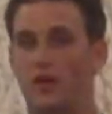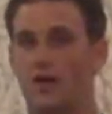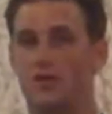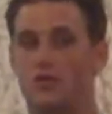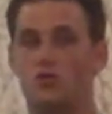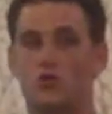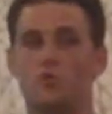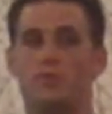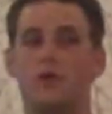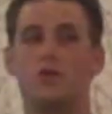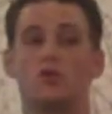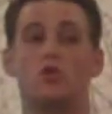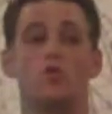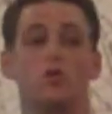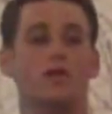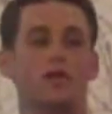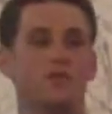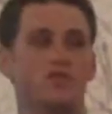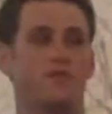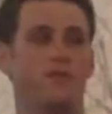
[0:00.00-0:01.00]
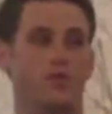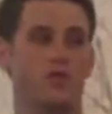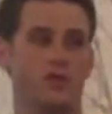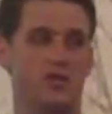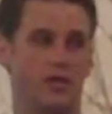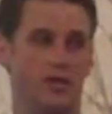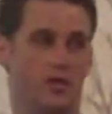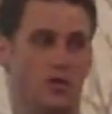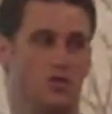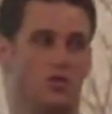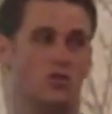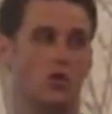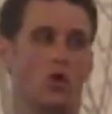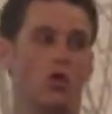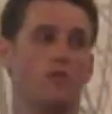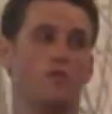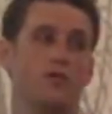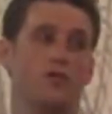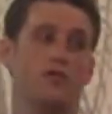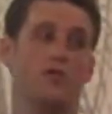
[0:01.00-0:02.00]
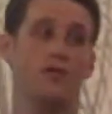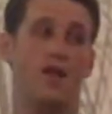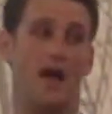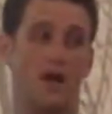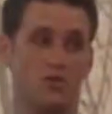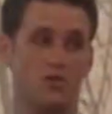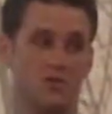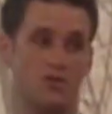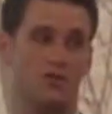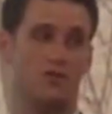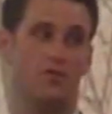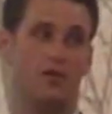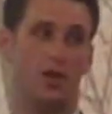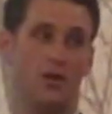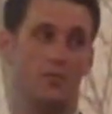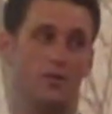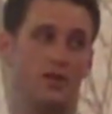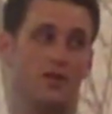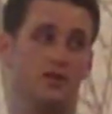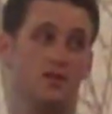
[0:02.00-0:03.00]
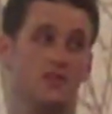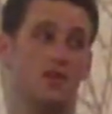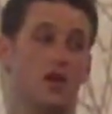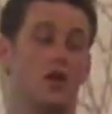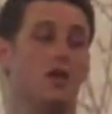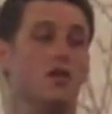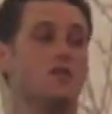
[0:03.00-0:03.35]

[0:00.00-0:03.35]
place who's been doing this for years over thousands of companies